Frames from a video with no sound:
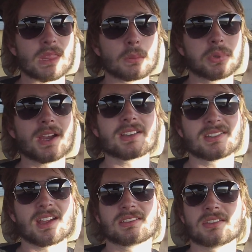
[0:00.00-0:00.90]

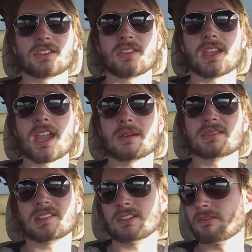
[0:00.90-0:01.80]
predecessor to the
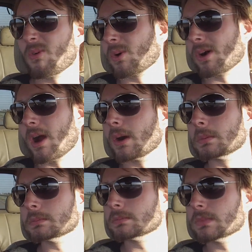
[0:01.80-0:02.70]
AMC 4.0,
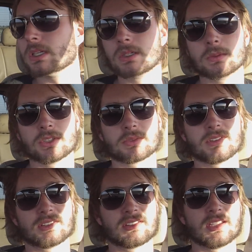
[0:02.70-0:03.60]
which
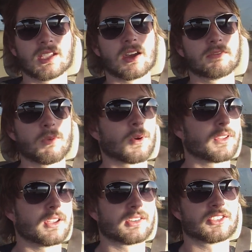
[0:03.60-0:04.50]
was the 4
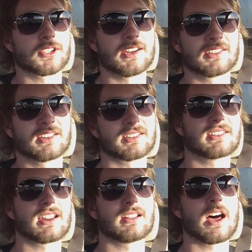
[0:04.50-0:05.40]
liter straight 6
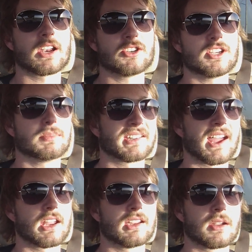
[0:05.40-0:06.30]
that a lot of Jeeps
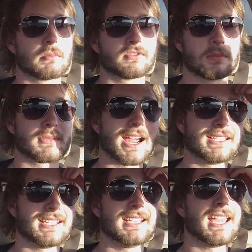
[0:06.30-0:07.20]
had in them from
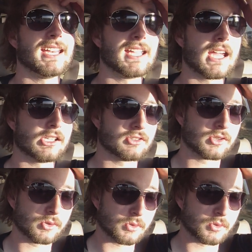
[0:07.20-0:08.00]
1988 to